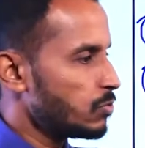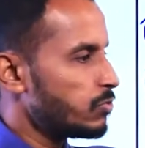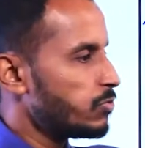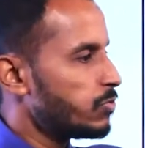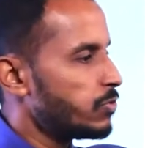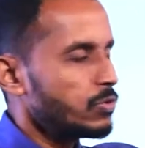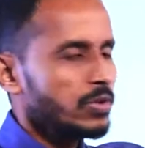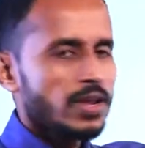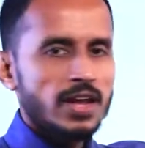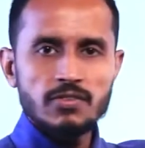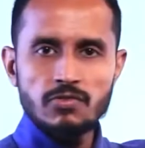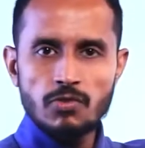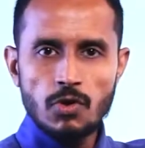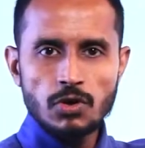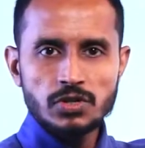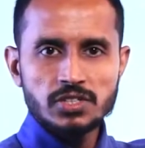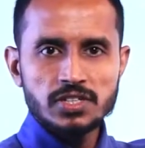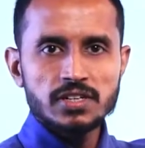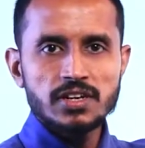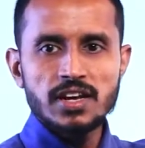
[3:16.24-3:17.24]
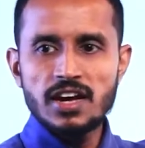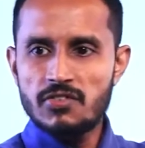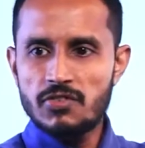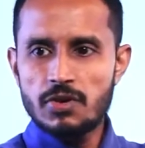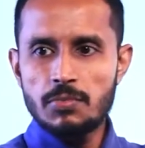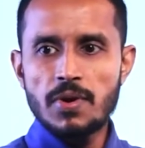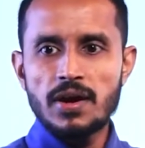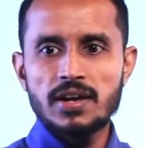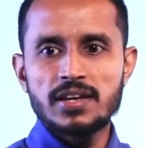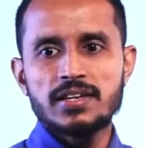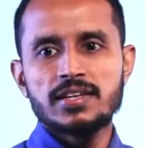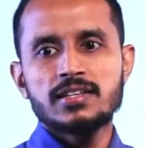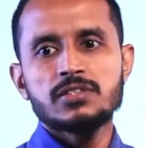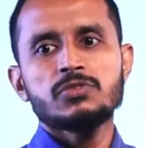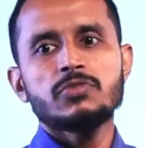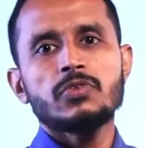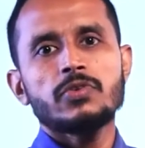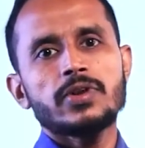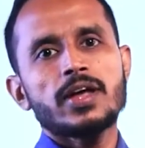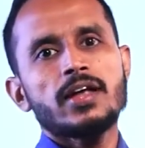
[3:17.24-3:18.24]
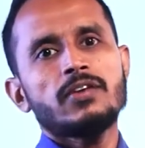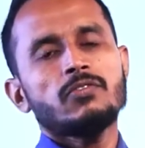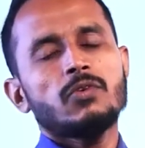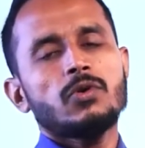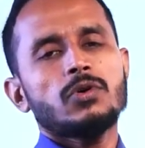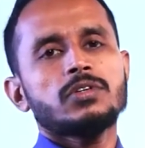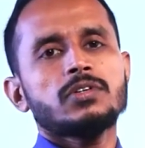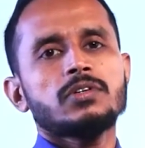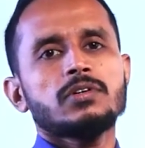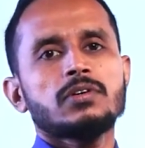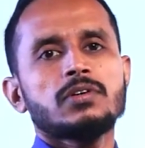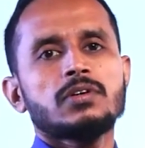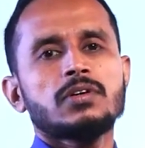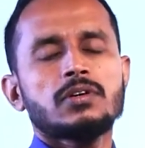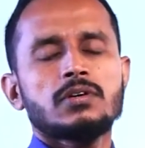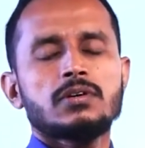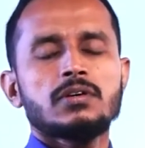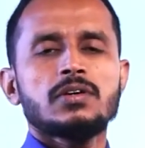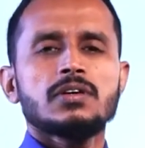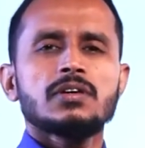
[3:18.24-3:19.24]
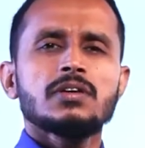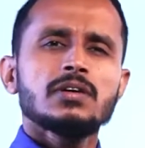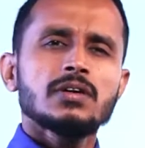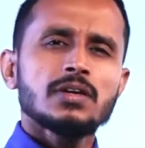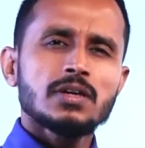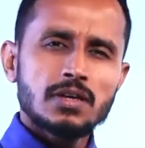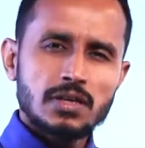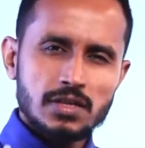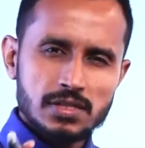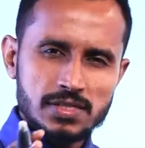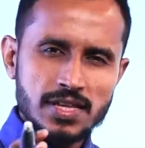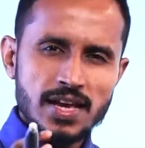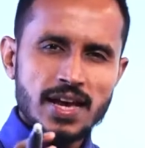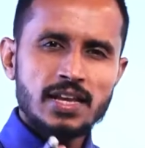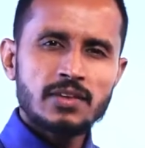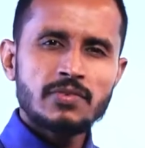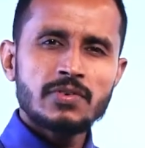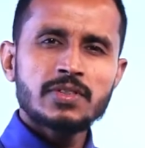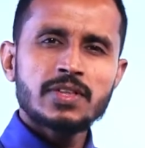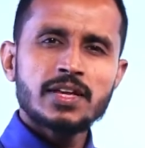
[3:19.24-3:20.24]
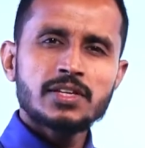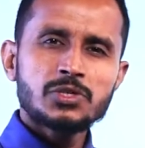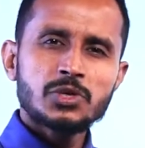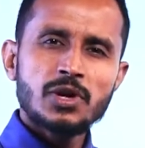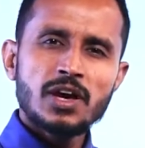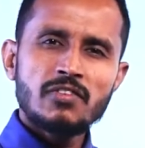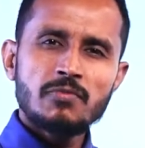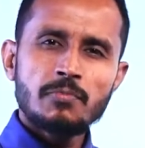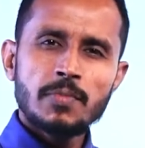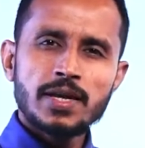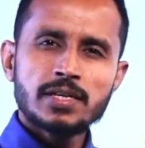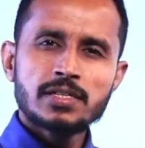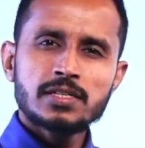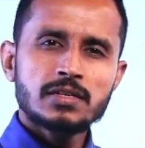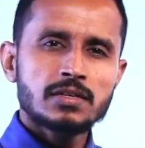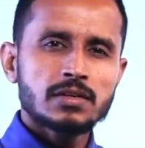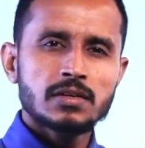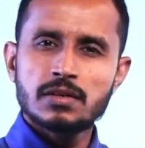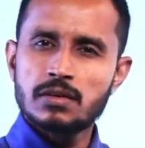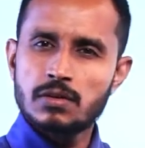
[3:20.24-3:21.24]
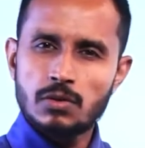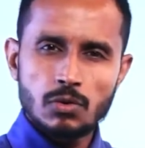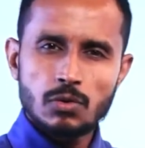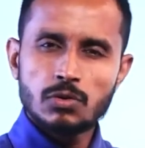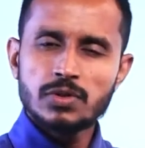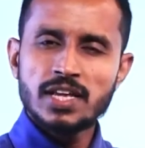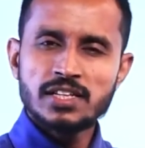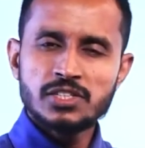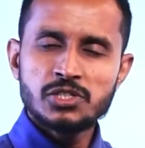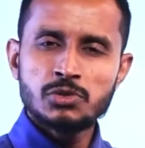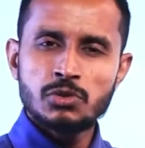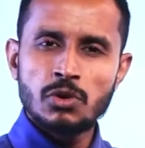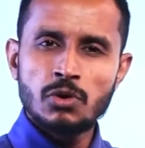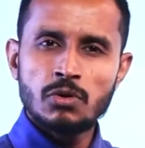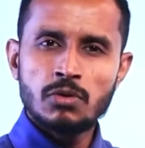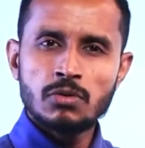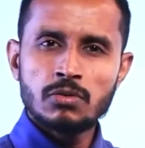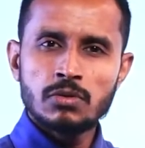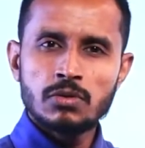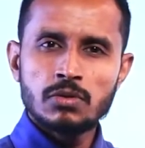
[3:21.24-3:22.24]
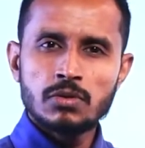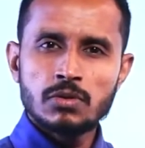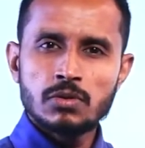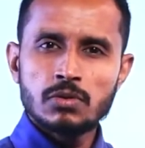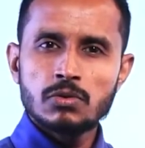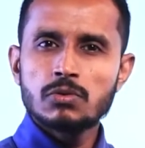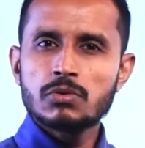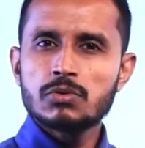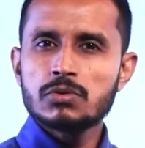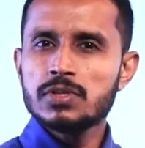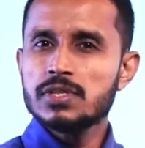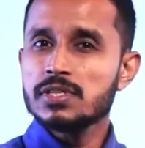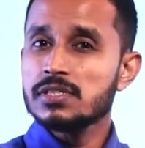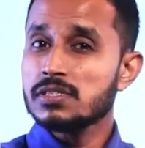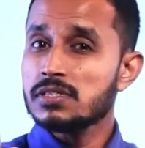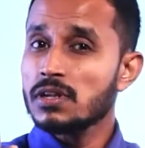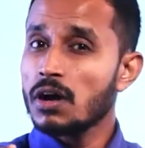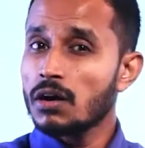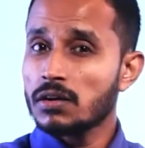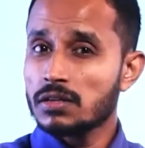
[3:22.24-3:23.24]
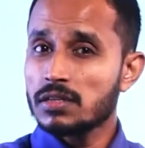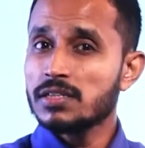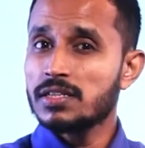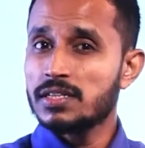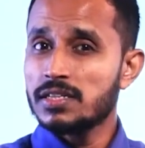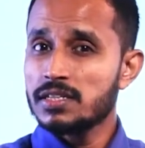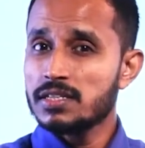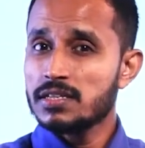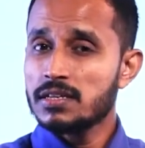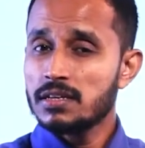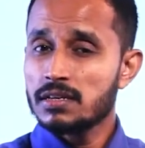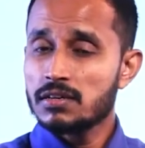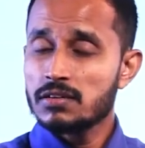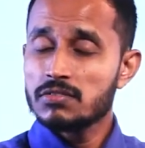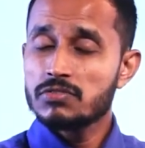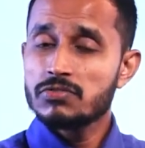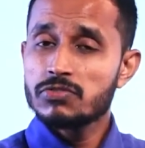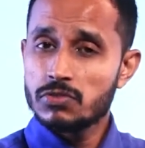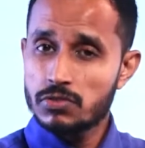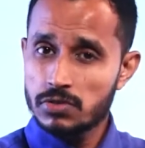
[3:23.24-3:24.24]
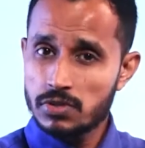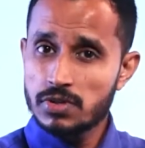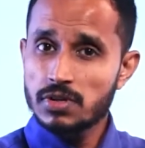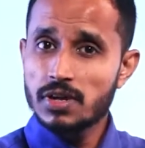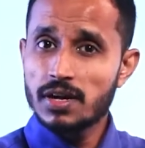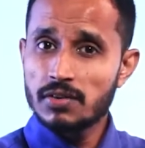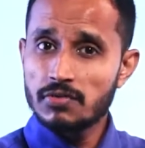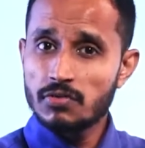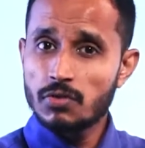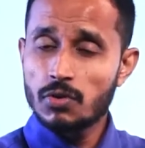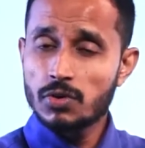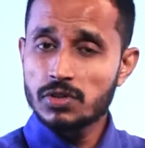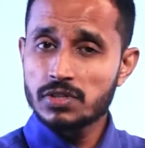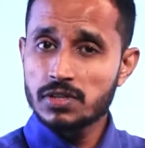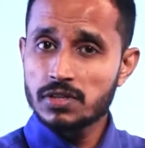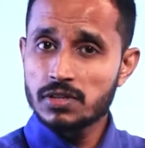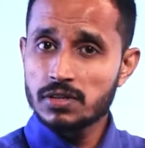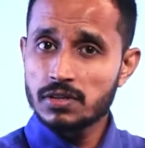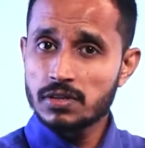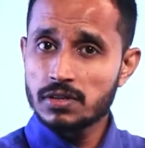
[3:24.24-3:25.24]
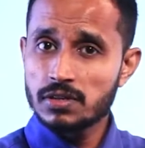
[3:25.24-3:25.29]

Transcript: Food and water. Everybody needs food and water. Is there anyone that you have met or that you know who does not need food and water?